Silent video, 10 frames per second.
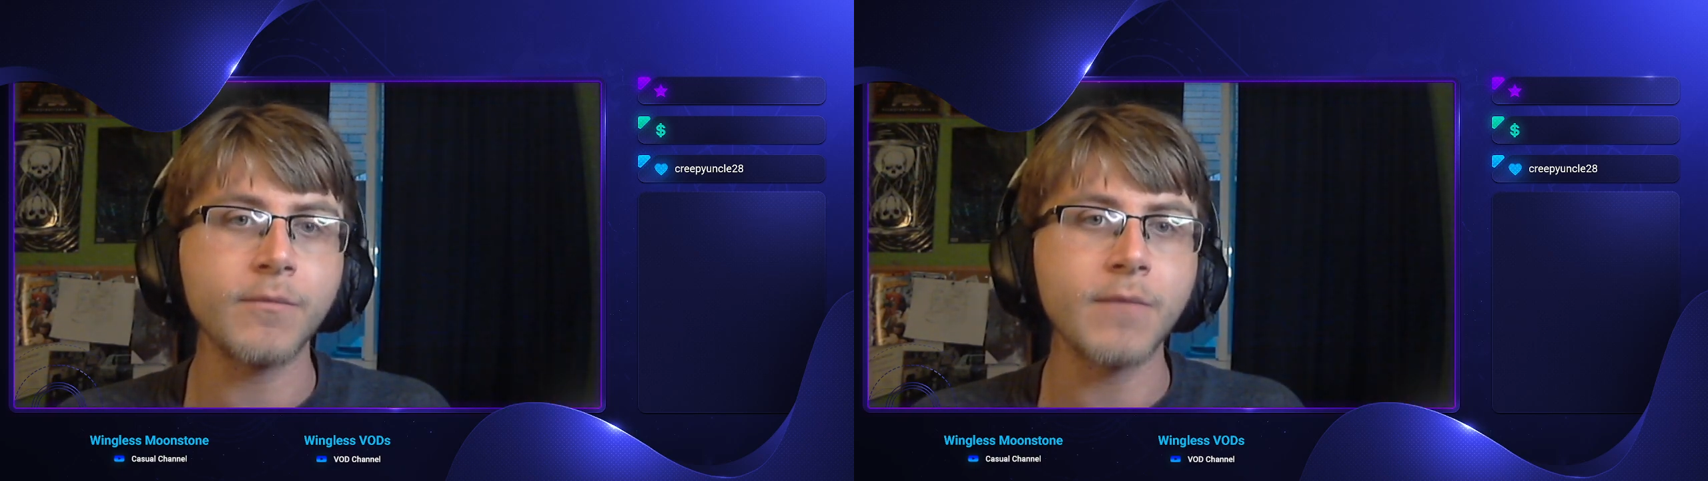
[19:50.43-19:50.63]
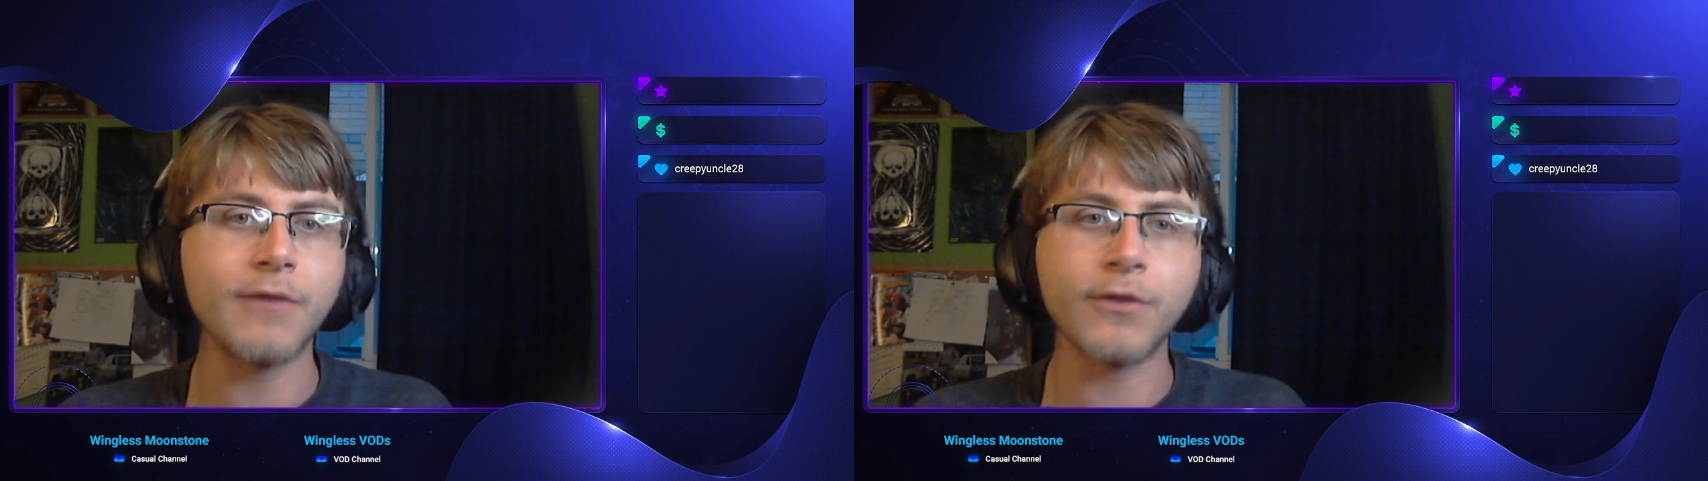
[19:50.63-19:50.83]

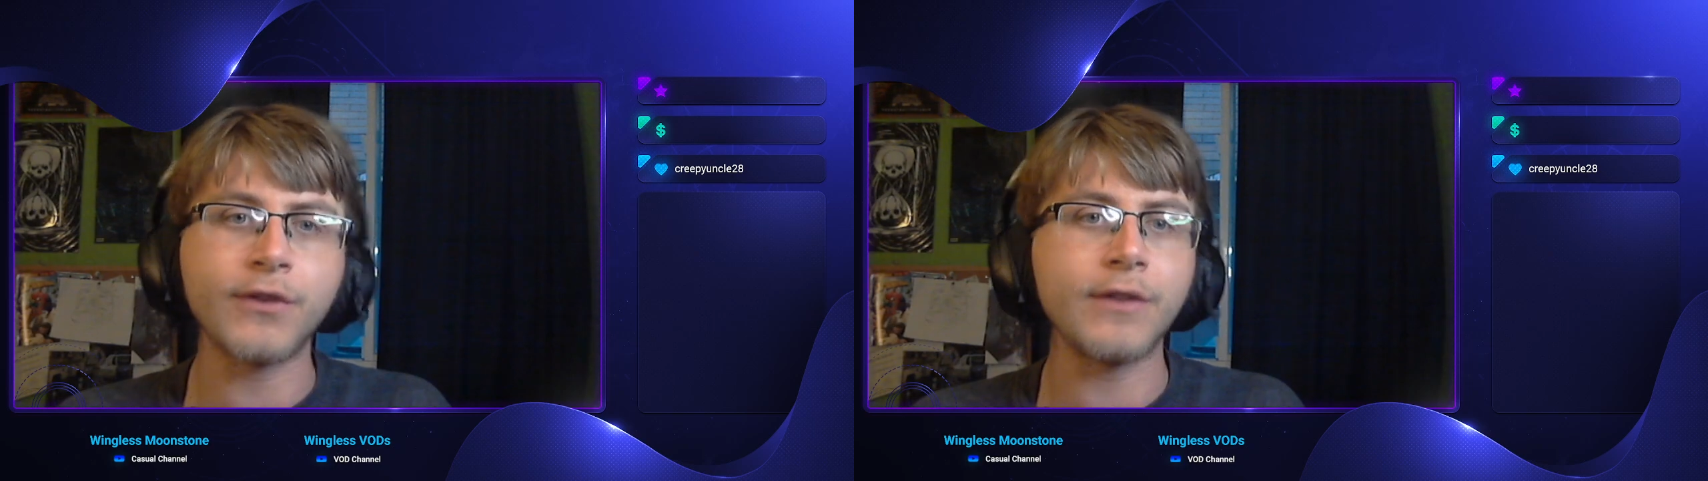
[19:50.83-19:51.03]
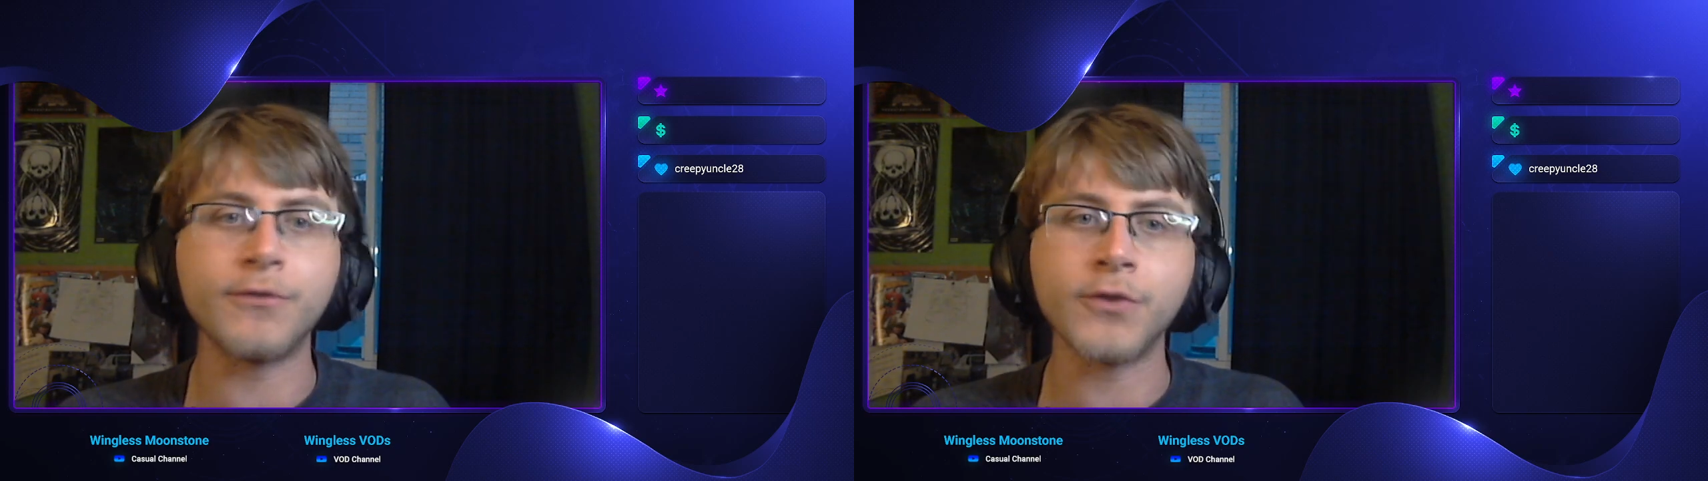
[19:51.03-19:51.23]
ever
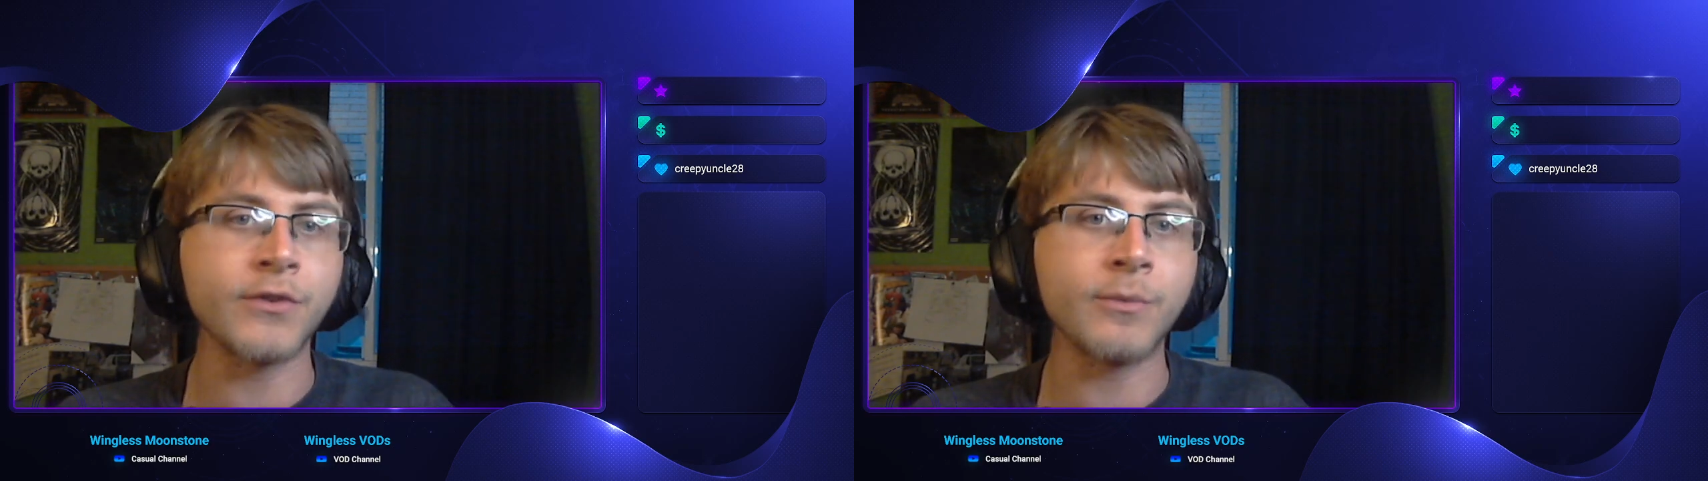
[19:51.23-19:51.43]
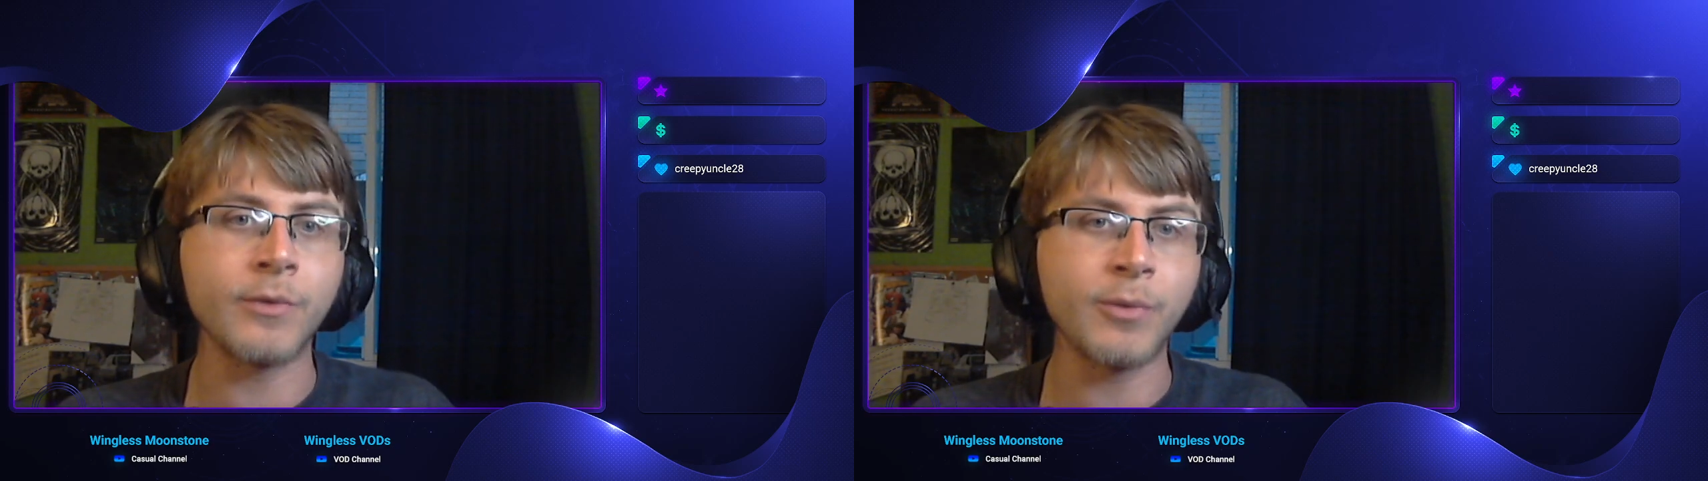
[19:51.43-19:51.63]
since
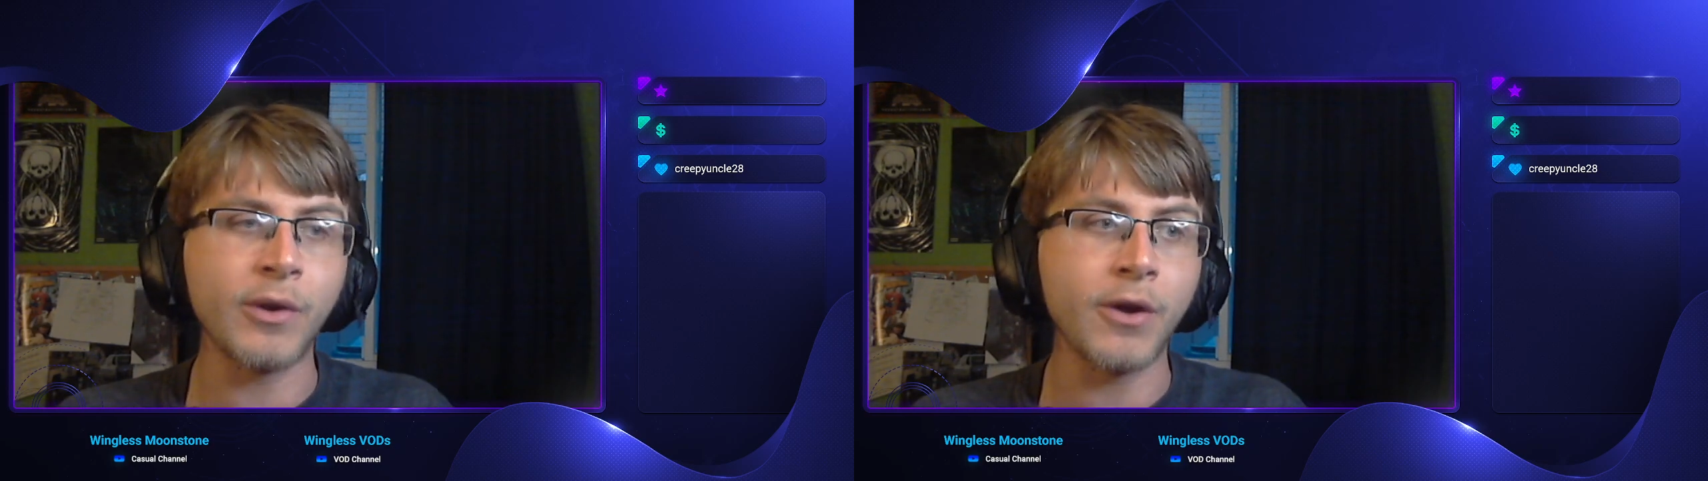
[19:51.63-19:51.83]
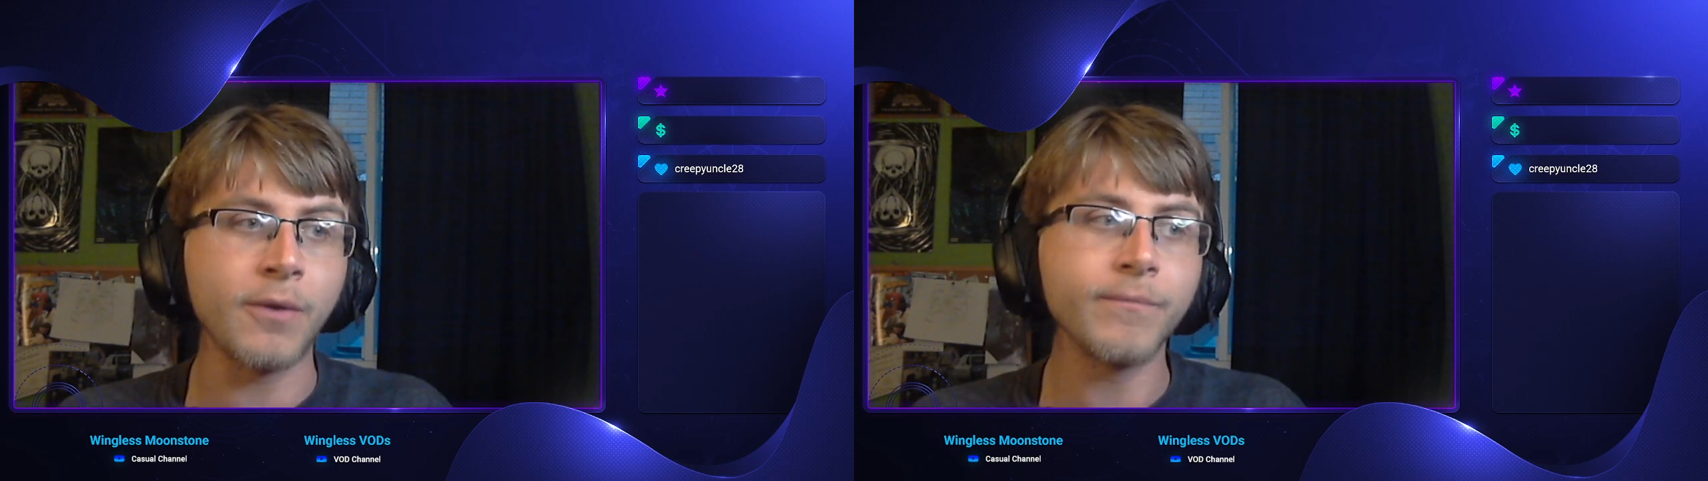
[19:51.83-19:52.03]
version
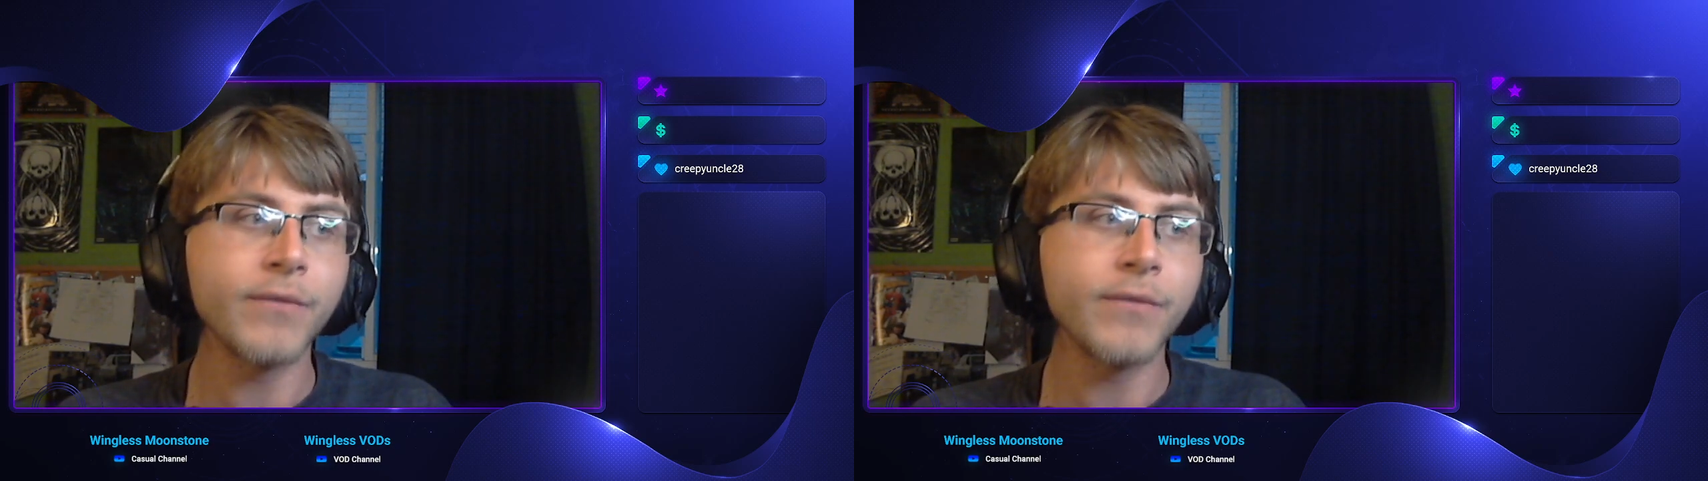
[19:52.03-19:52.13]
1.0?